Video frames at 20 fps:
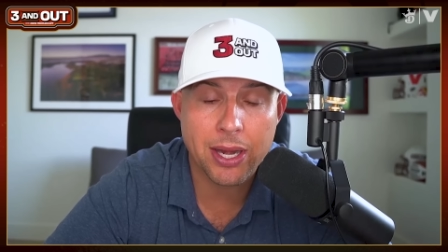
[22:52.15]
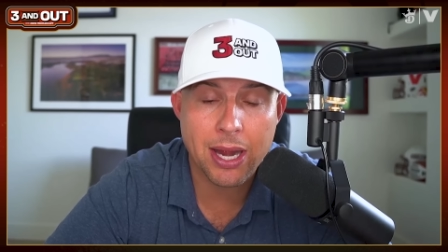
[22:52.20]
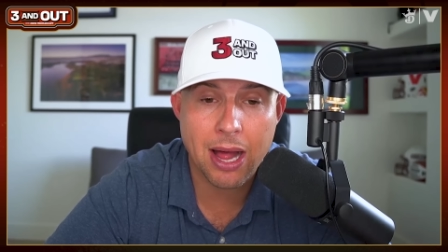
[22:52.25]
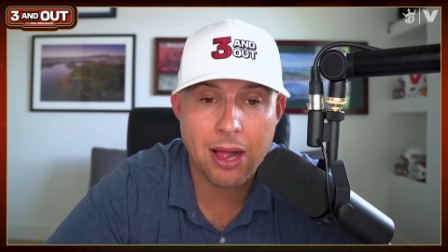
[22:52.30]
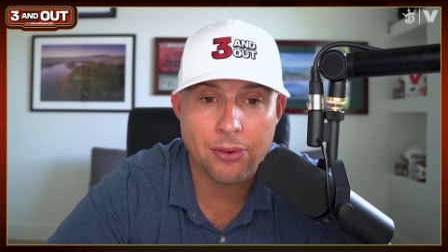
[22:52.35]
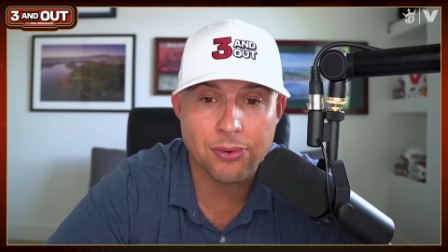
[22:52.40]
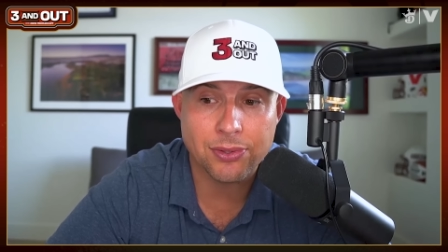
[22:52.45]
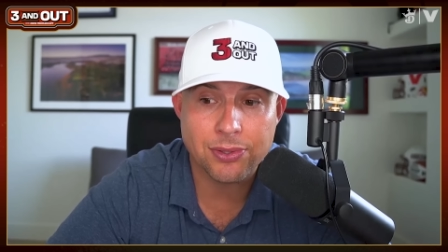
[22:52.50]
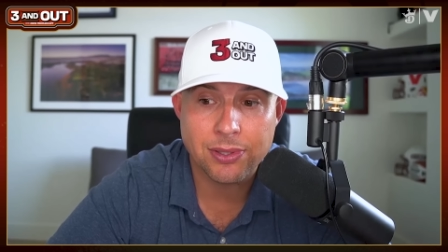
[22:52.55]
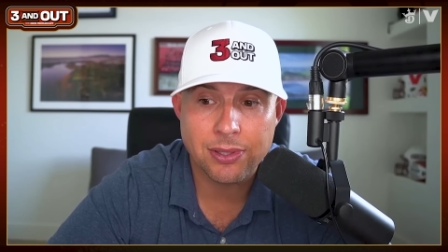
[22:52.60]

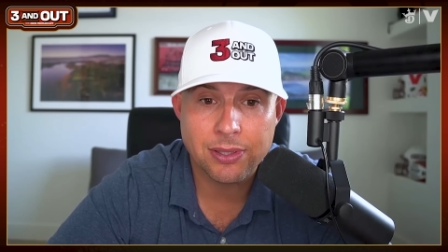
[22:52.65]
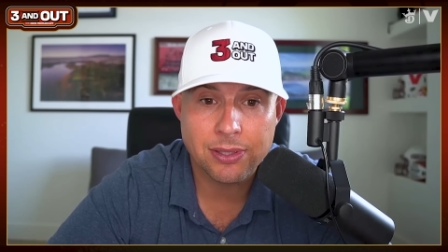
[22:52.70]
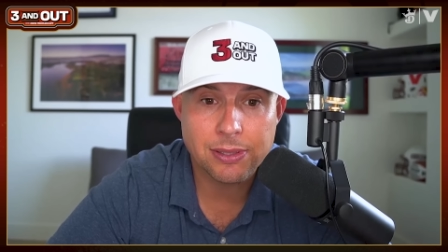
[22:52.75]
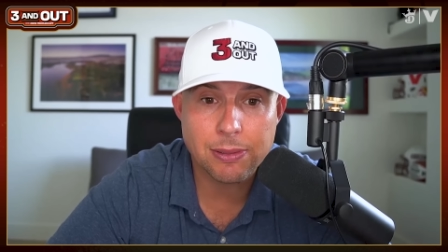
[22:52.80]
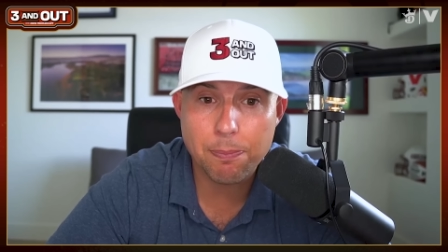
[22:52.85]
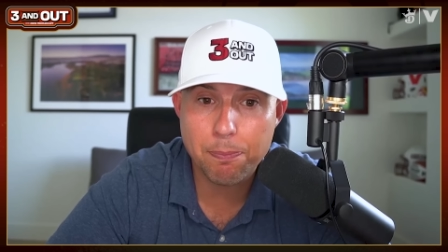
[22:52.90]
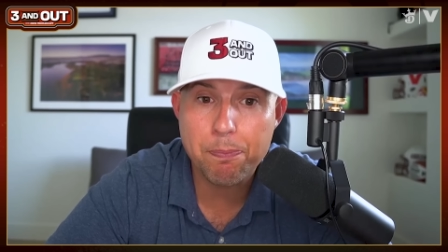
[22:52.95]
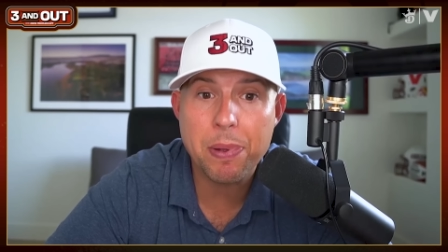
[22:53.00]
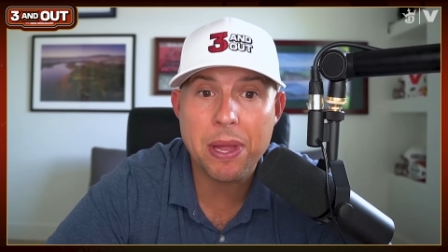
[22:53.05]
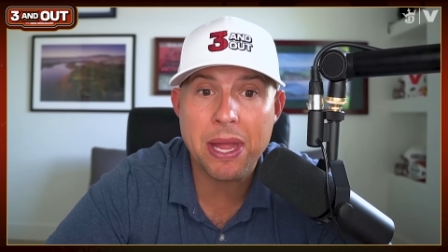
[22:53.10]
dollars. It's
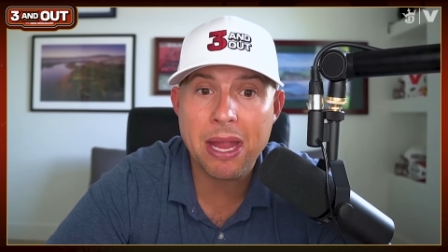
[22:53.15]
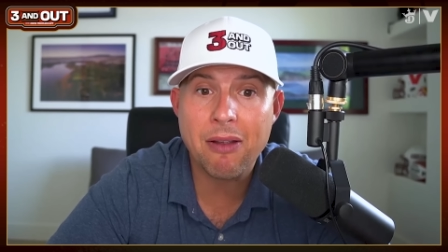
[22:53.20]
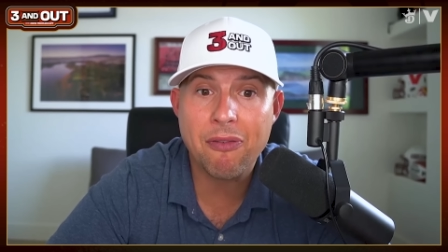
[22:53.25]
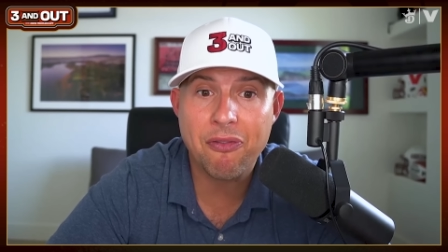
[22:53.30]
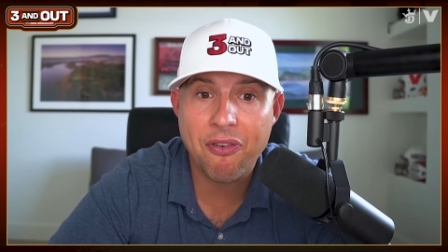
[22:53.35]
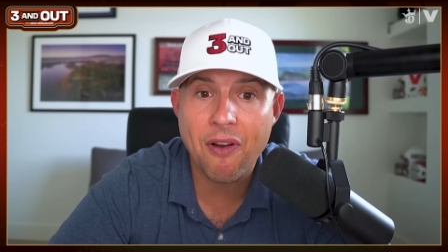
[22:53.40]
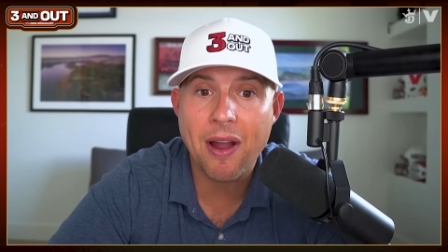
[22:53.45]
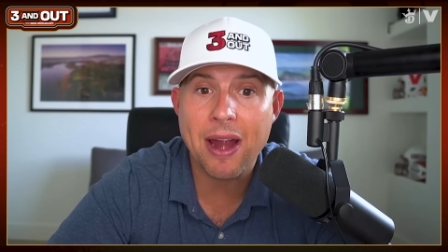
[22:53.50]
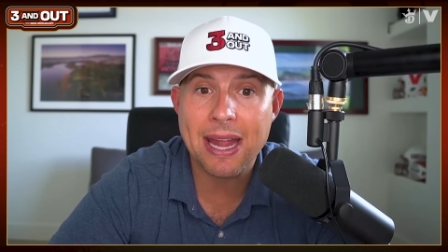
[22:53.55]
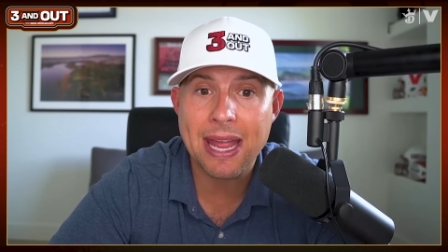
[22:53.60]
a big
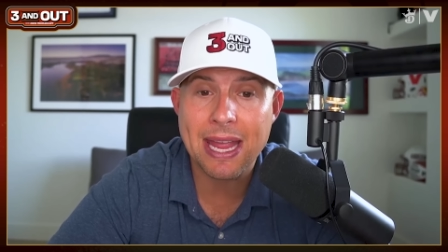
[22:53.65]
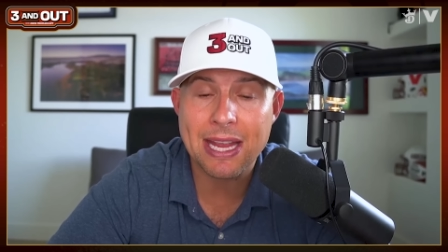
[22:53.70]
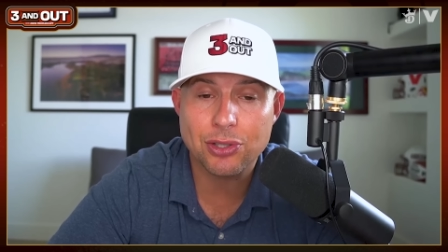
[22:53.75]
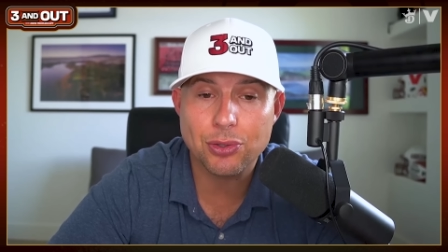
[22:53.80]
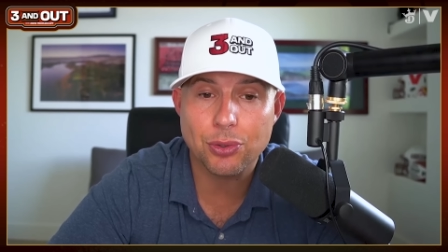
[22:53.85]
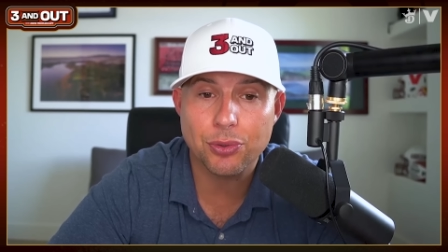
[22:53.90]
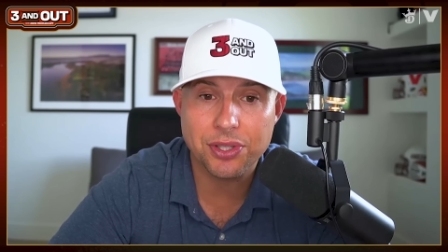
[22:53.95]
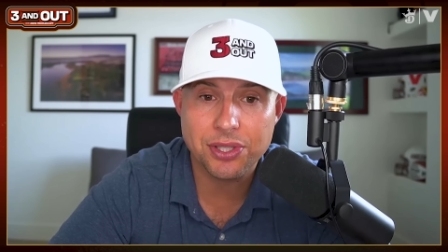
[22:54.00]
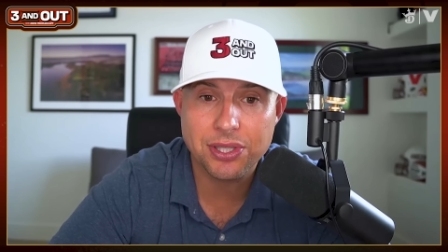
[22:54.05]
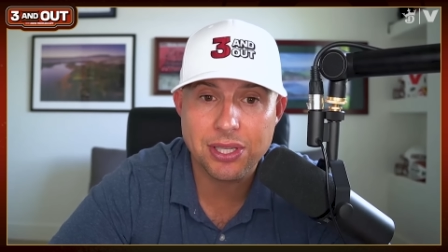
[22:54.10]

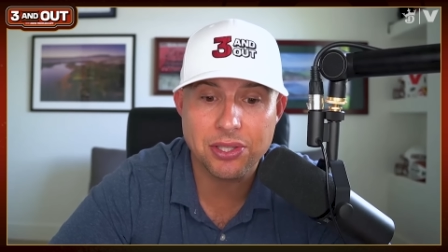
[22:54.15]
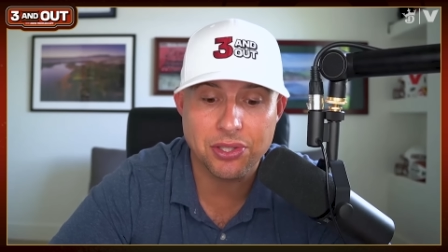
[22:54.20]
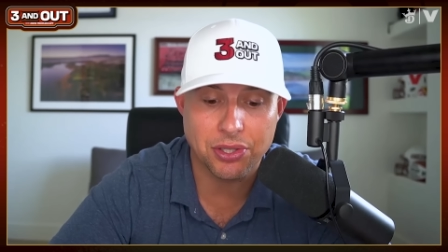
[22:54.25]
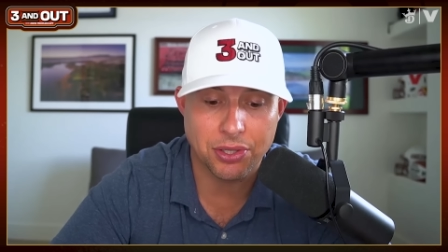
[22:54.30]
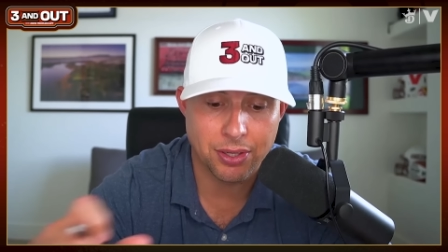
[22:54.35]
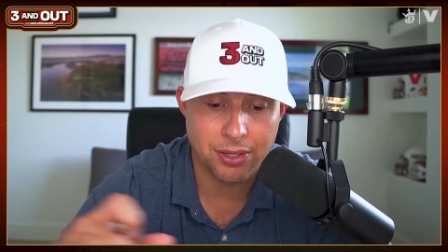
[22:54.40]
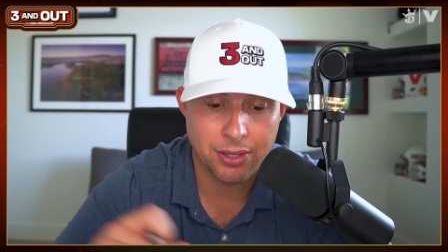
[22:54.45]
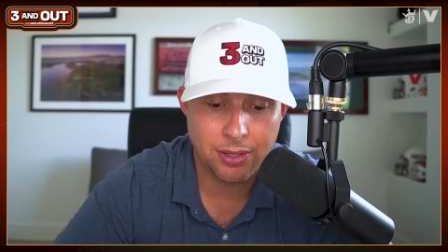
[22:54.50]
financial decision.